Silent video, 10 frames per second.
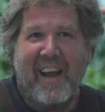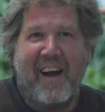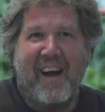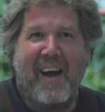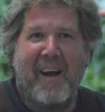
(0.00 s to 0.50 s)

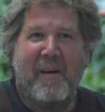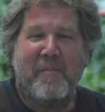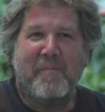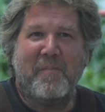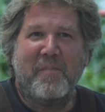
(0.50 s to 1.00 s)

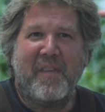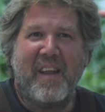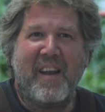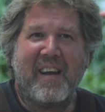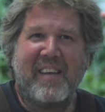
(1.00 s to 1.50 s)

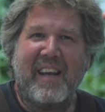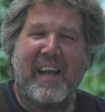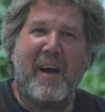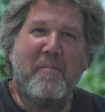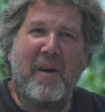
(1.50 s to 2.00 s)
and not getting
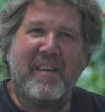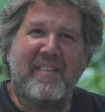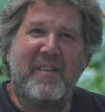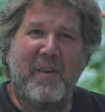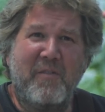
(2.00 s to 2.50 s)
out much.
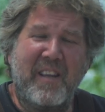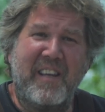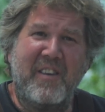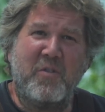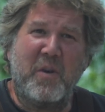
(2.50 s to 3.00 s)
And we really
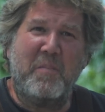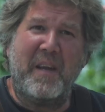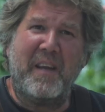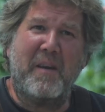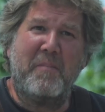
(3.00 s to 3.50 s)
enjoyed
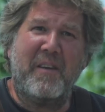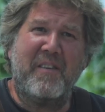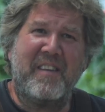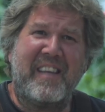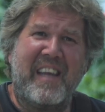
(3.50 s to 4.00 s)
being up here
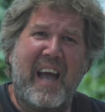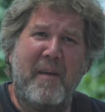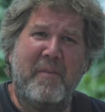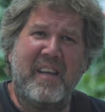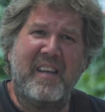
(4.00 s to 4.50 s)
at the
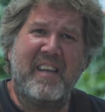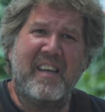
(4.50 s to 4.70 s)
cabin.